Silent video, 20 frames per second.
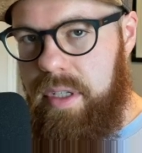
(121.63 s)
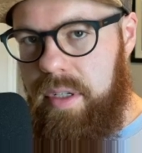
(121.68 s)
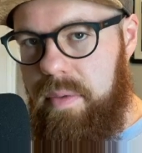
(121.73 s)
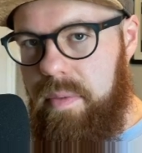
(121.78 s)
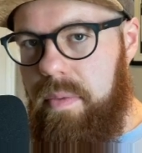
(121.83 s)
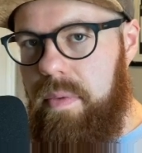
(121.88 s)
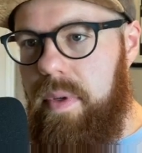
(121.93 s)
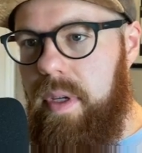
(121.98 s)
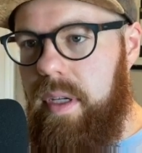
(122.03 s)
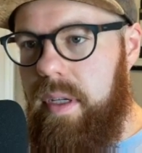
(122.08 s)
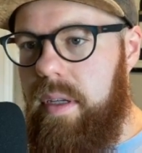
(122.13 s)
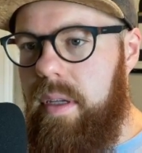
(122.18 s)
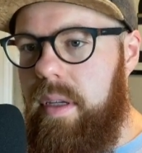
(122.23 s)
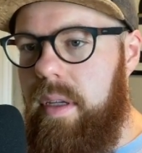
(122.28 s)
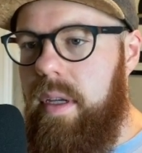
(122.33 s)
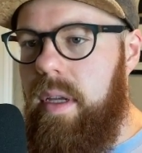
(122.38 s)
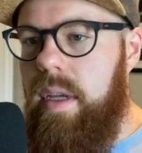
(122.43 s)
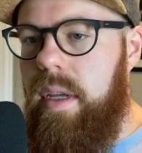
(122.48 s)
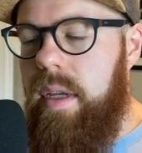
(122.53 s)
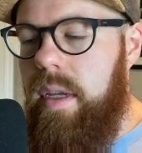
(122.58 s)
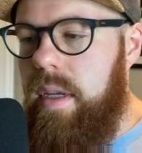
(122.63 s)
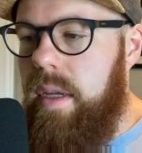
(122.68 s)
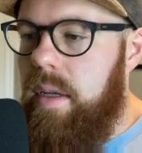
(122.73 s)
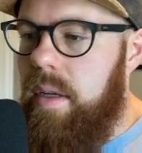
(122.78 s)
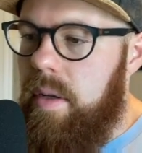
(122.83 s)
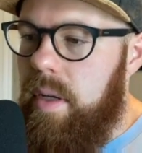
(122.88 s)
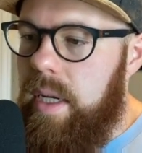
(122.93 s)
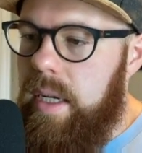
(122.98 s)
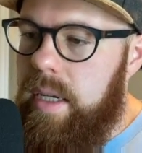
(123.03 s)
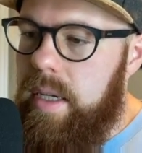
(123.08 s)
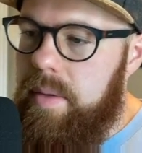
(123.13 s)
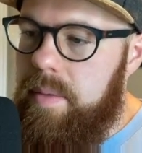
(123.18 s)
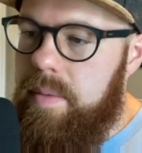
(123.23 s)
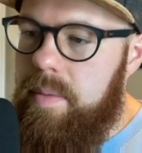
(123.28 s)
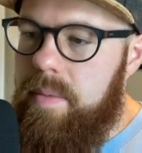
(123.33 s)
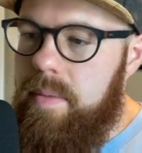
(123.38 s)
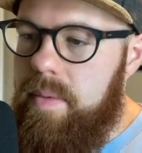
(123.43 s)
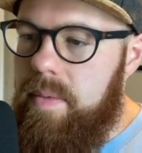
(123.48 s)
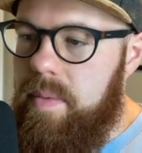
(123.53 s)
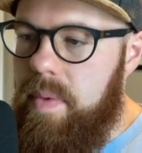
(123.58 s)
config uh,
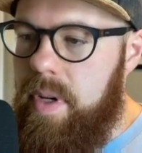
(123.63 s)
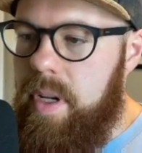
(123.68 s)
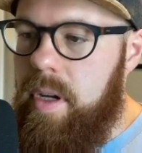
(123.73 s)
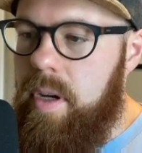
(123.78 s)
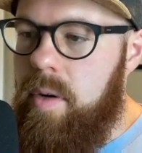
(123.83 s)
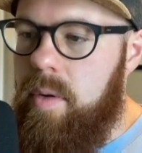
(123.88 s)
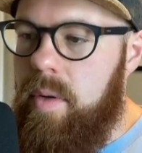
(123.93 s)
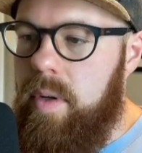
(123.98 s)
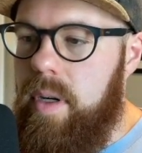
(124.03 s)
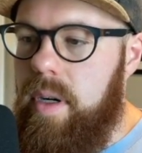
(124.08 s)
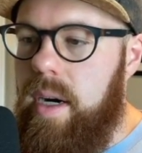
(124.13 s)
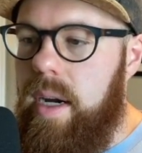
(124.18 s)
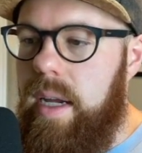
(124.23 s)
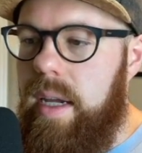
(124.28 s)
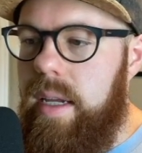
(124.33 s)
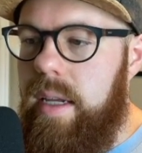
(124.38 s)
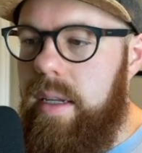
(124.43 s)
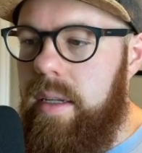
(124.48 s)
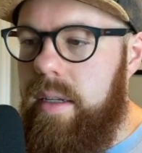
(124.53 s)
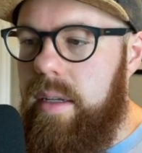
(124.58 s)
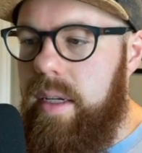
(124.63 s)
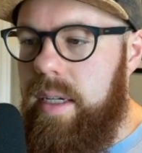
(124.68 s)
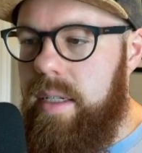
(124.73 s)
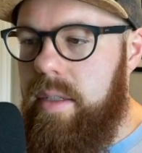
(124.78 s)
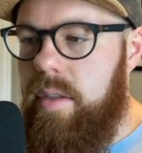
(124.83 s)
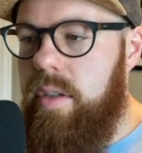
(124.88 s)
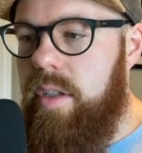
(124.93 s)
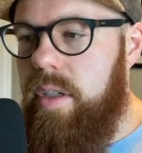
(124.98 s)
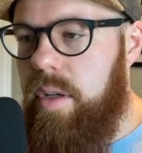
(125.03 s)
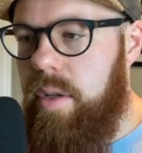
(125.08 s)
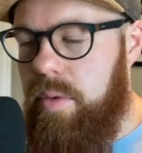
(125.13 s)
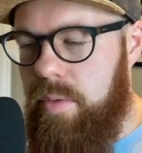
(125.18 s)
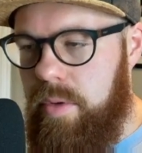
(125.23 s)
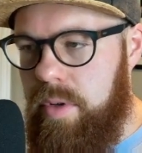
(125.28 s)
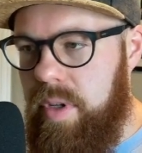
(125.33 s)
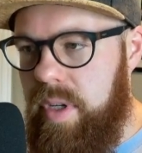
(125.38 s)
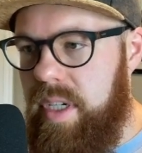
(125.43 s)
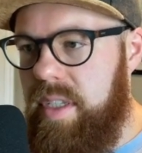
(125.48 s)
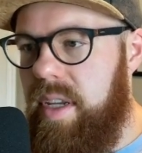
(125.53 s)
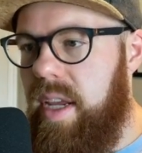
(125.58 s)
video where I, I looked
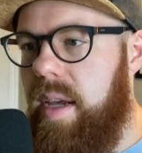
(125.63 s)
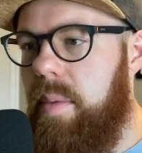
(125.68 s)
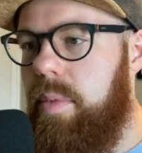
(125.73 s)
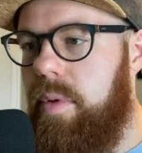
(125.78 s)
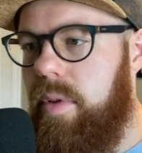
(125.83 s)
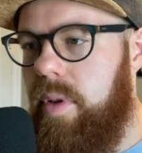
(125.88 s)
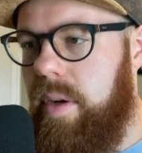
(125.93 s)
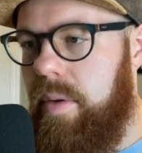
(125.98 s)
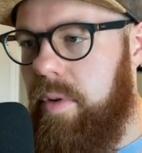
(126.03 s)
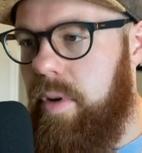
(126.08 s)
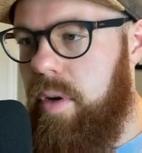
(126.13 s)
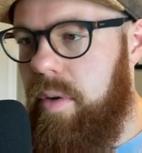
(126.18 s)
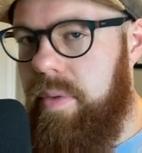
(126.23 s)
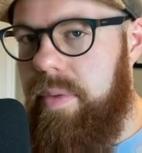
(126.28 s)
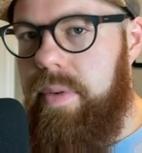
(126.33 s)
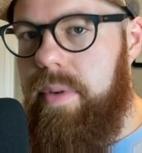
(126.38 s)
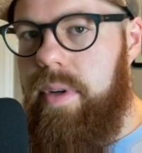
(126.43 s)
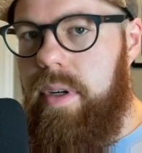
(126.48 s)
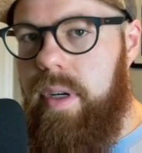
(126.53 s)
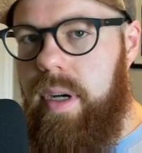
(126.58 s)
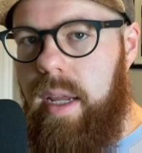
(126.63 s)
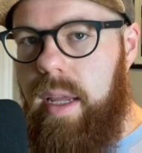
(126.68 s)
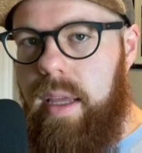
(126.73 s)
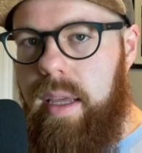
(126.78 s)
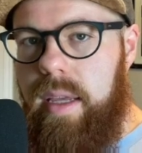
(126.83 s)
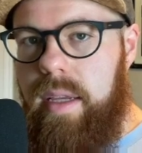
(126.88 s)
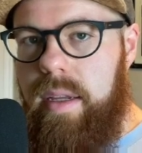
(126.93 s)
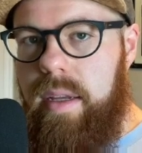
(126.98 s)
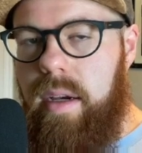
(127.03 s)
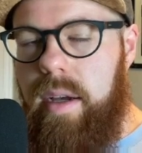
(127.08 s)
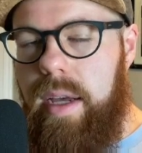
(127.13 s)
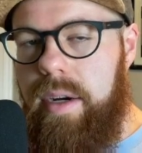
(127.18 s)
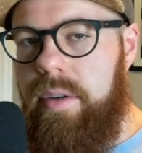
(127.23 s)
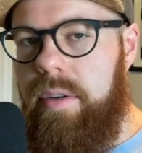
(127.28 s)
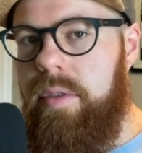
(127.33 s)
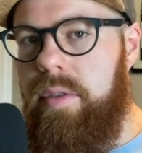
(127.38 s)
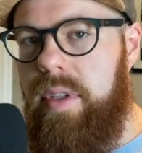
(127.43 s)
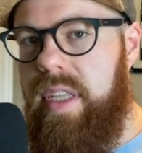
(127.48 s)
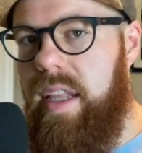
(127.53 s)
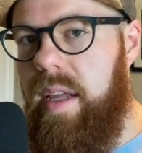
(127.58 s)
through an example I wrote for a
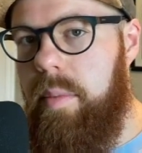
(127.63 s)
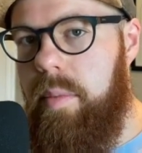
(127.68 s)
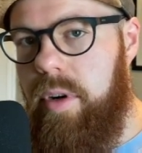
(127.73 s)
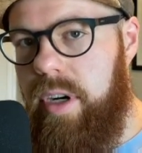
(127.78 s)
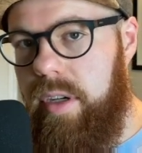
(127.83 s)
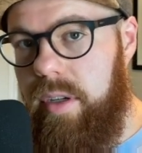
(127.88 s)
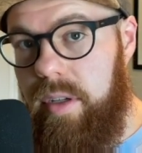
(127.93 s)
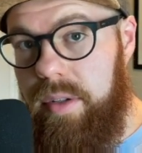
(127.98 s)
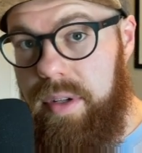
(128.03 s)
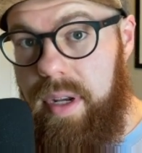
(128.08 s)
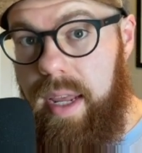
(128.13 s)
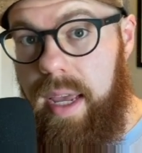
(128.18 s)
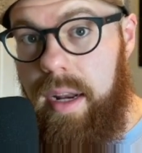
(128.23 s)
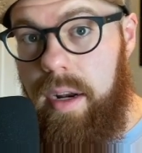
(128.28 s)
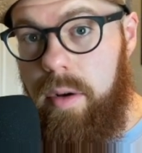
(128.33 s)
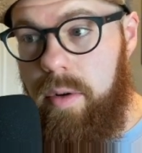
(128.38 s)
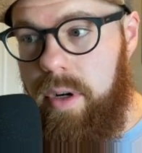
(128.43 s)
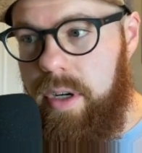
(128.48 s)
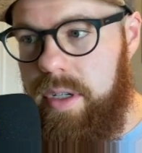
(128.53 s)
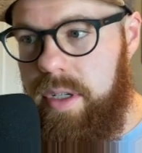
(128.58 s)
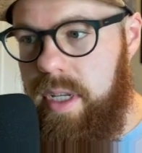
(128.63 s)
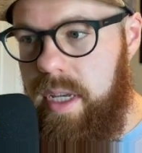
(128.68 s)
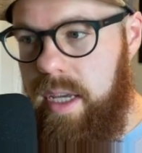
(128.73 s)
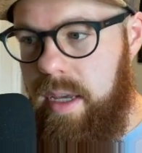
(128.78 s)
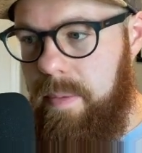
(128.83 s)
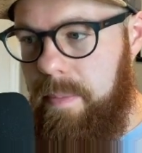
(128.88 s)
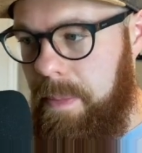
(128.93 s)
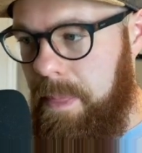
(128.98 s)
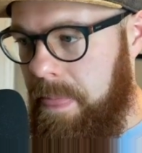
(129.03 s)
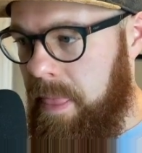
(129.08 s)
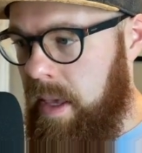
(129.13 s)
header only library called NanoRT.